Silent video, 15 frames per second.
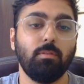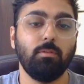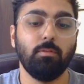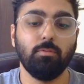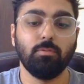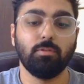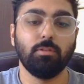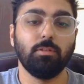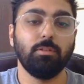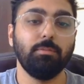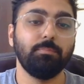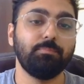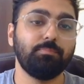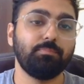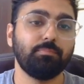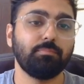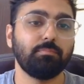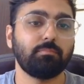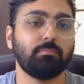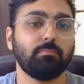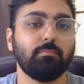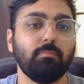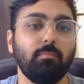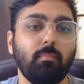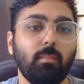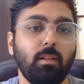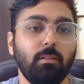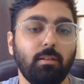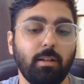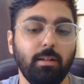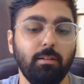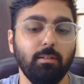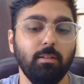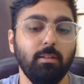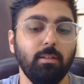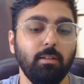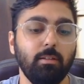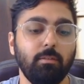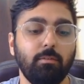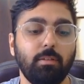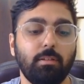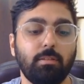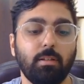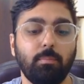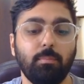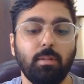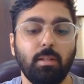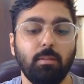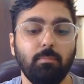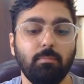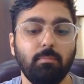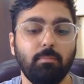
user, right, with some name,